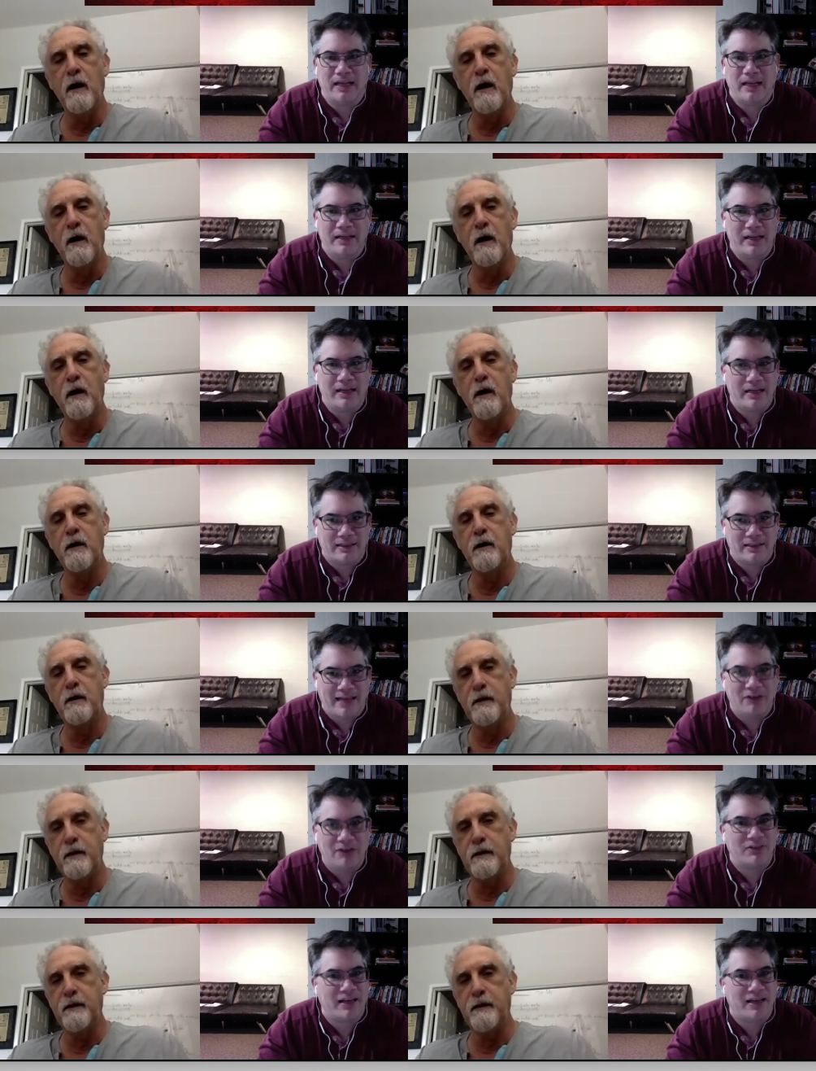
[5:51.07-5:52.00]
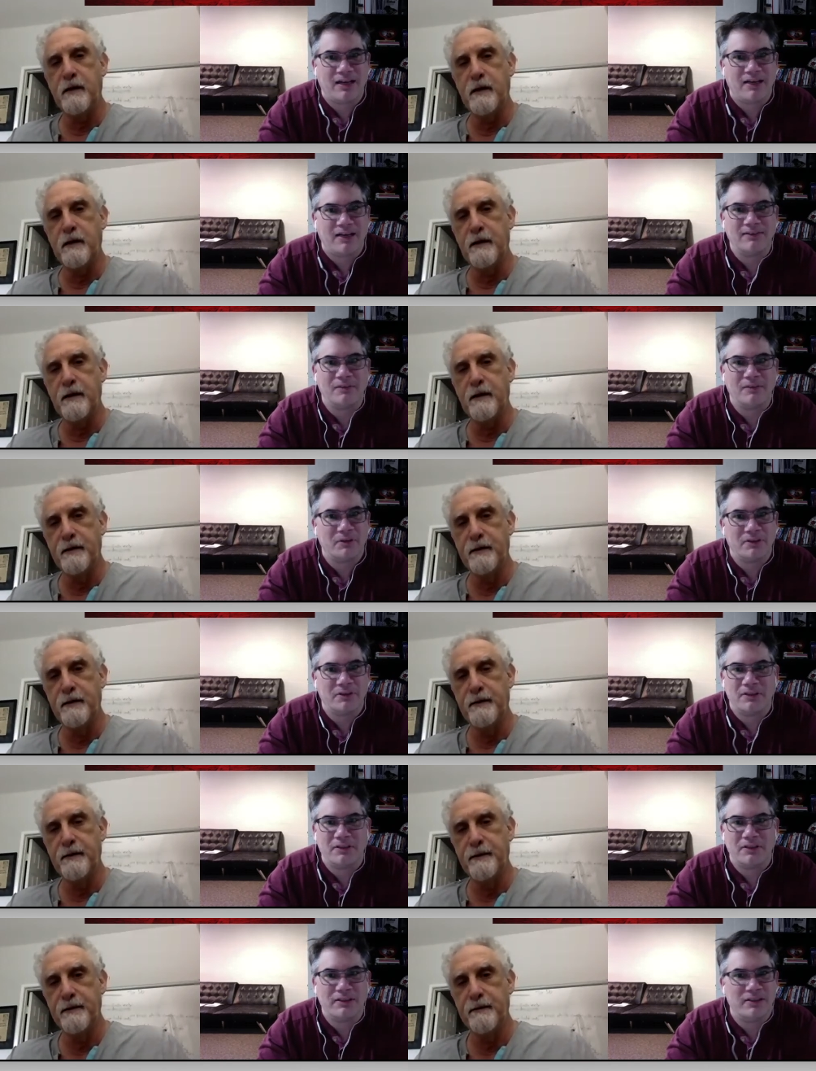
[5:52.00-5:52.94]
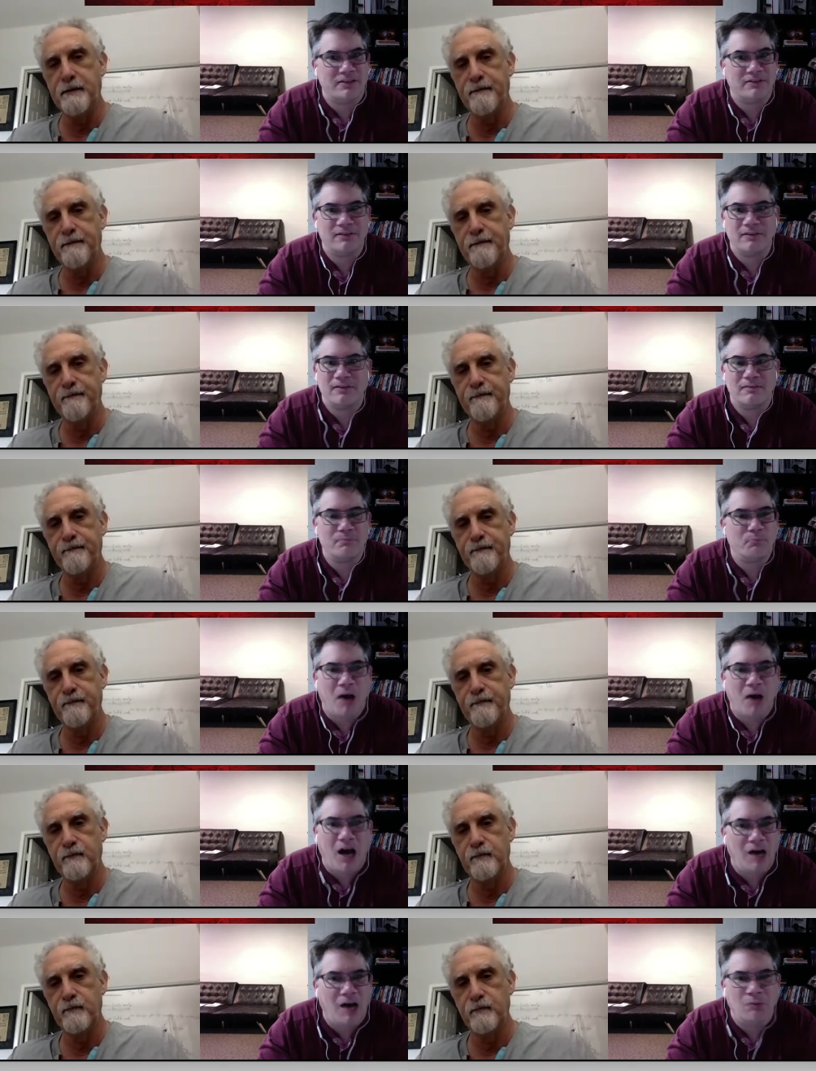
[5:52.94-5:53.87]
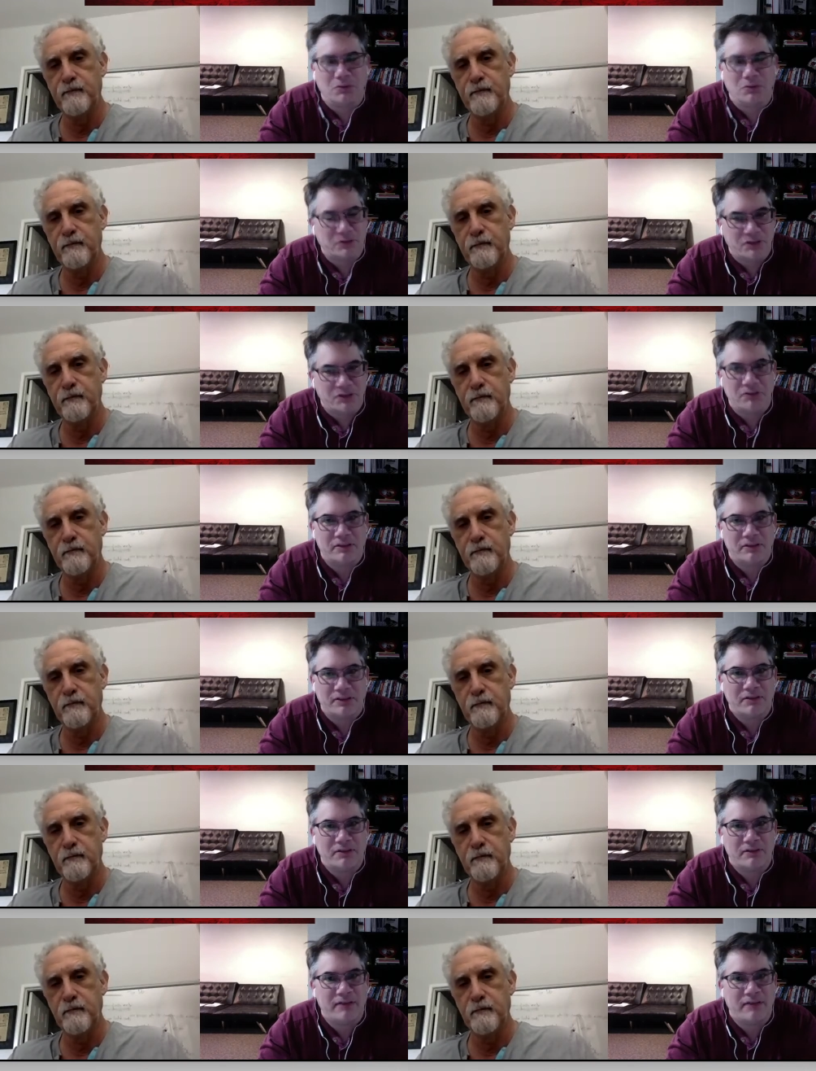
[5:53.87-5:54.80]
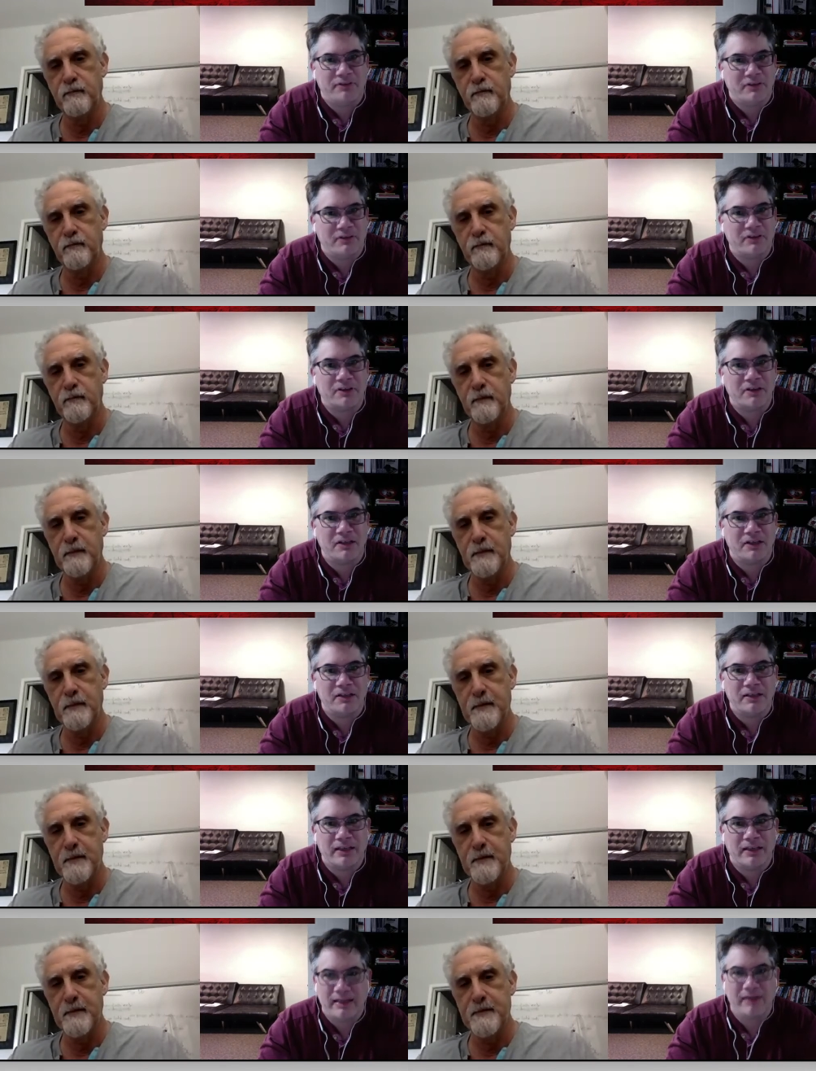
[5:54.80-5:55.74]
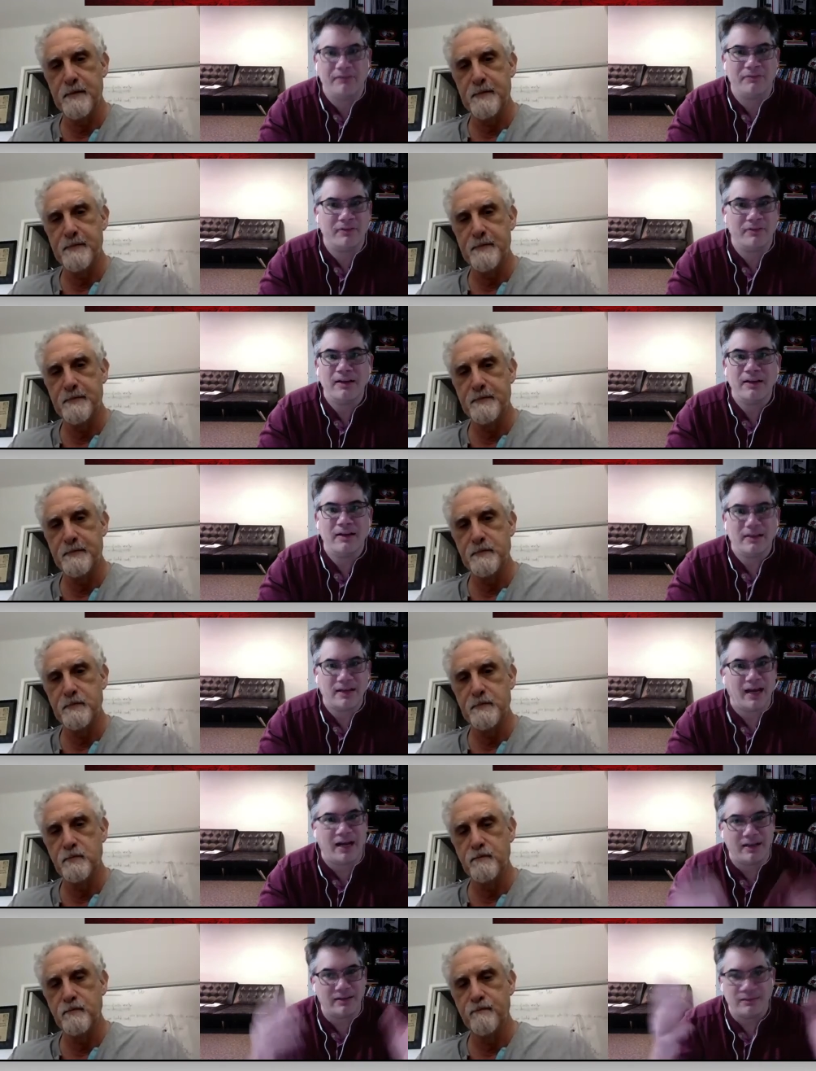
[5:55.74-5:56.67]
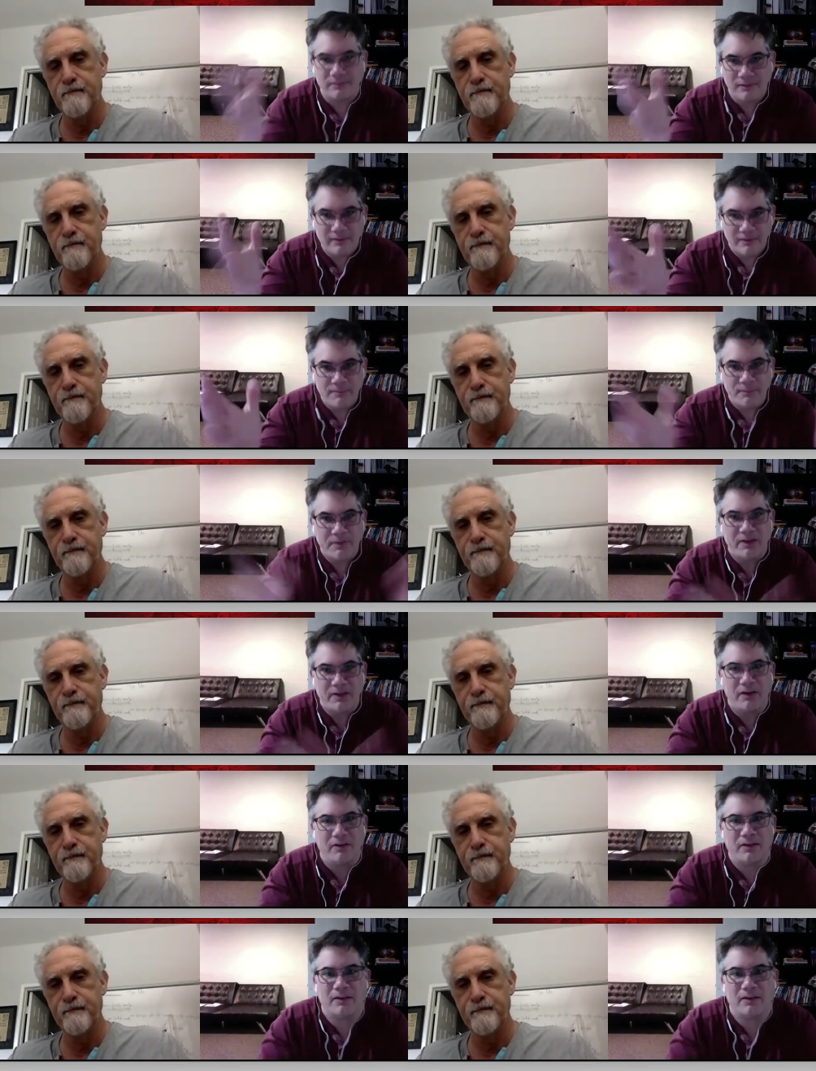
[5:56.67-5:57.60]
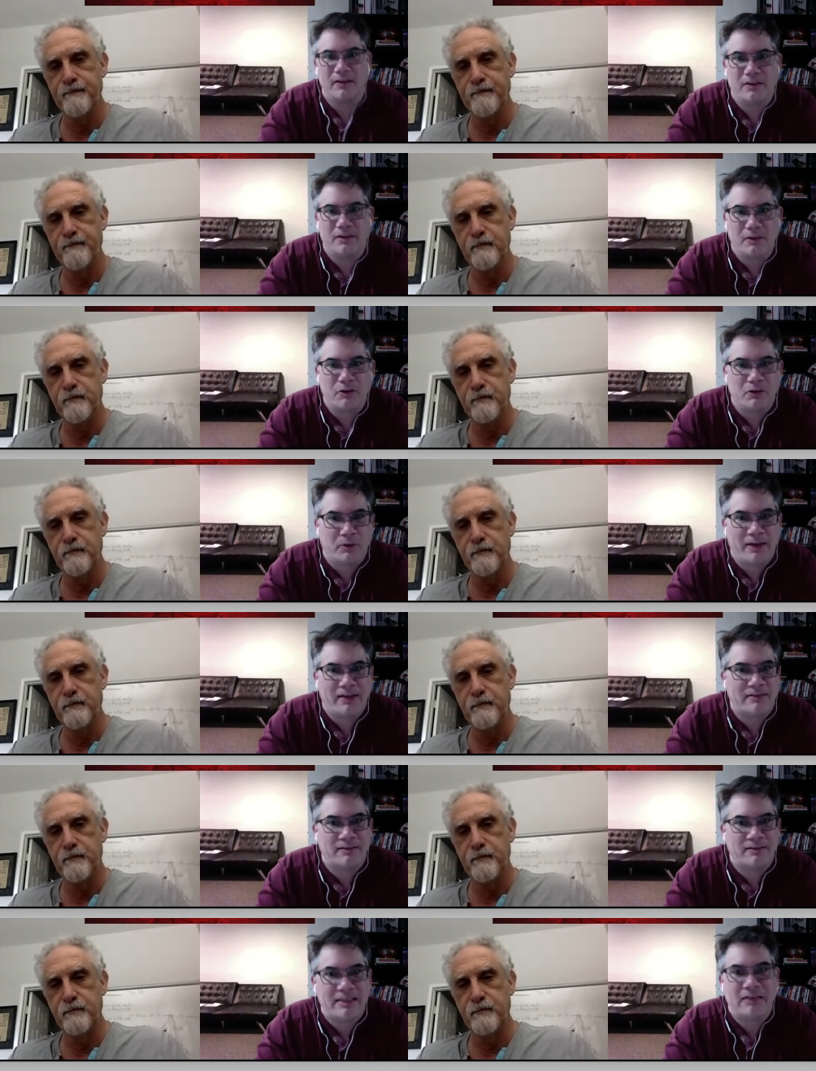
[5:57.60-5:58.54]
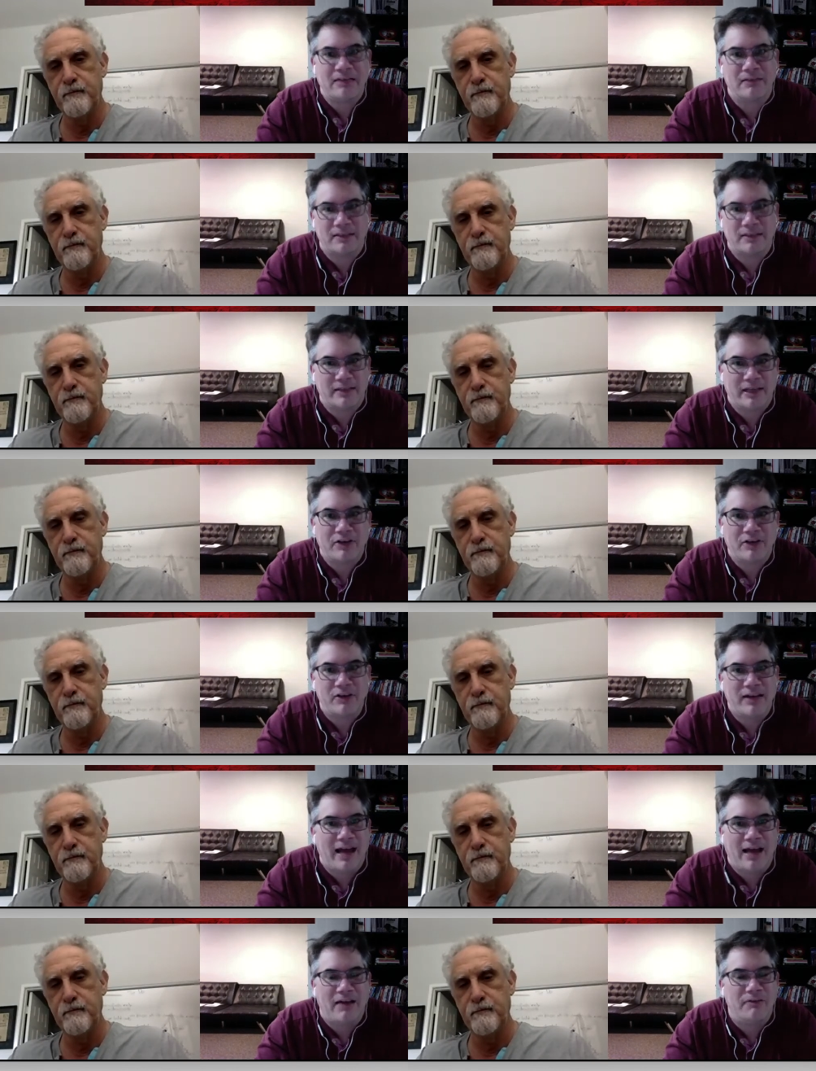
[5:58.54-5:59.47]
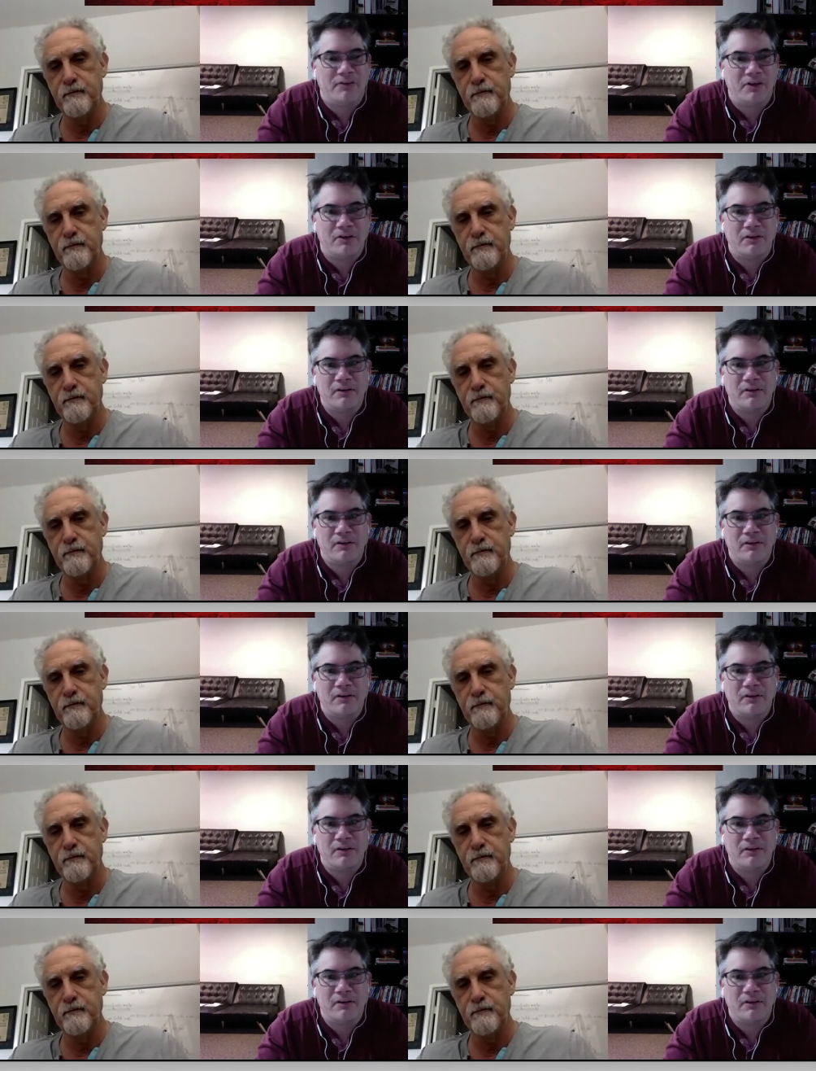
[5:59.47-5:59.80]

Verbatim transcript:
Speaker 1: it allows that customer to just pommel you until they feel good that they've gotten you know the, the, the greatest deal that they could out of you